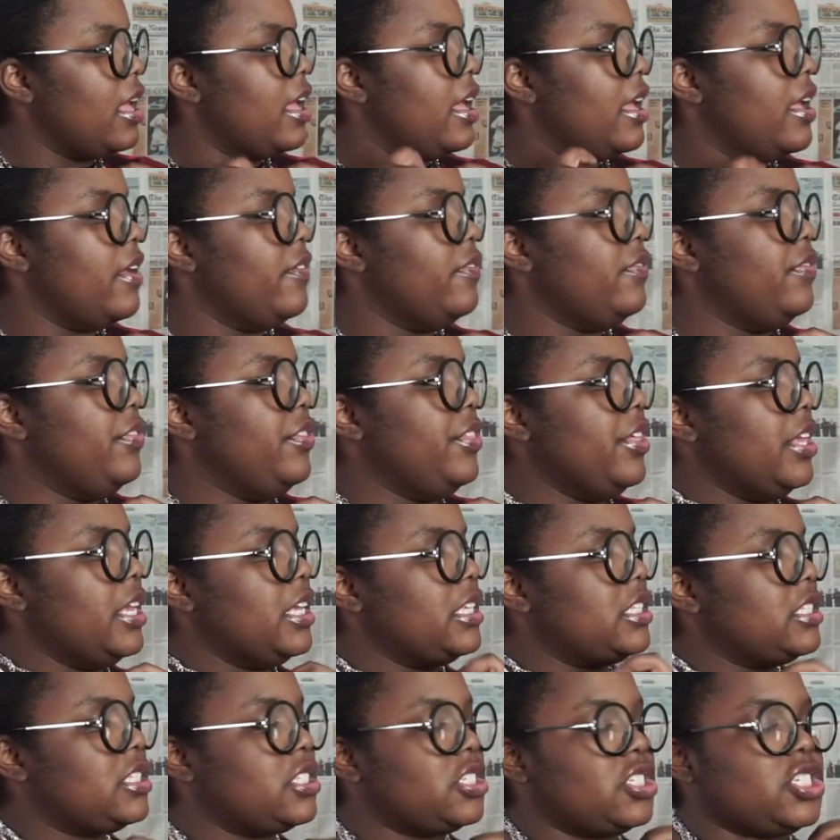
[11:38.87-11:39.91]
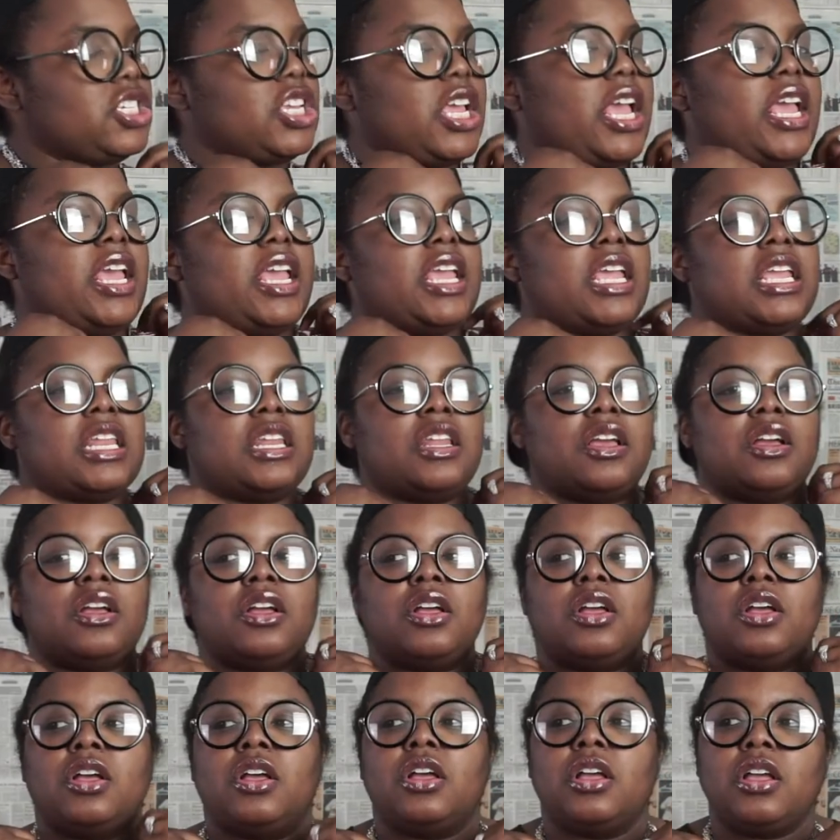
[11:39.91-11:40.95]
if this chain
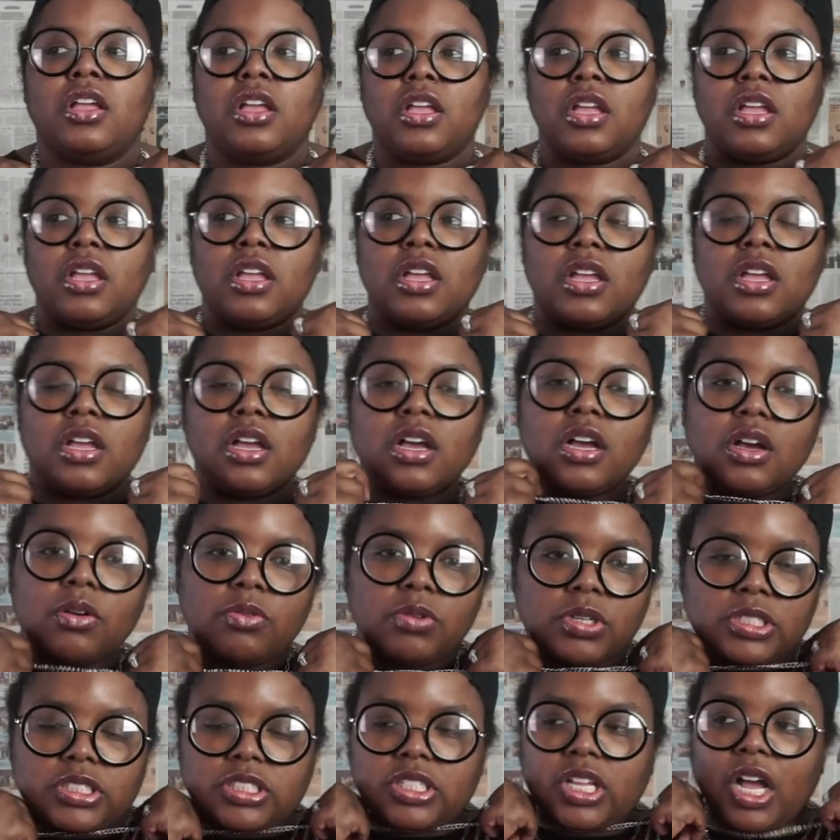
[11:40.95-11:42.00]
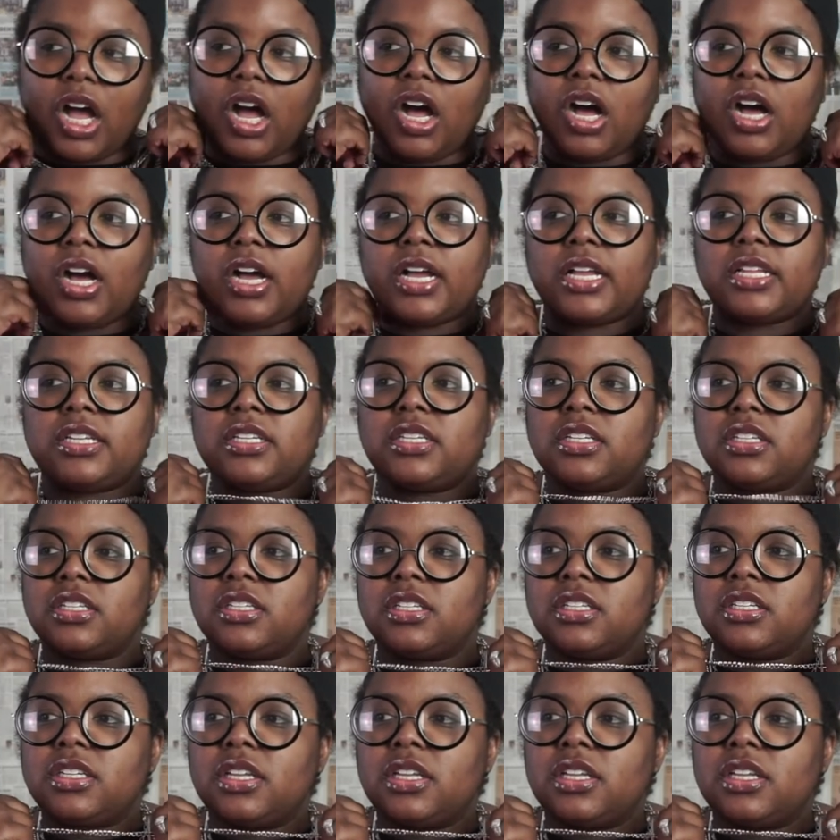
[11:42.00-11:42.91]
was gone,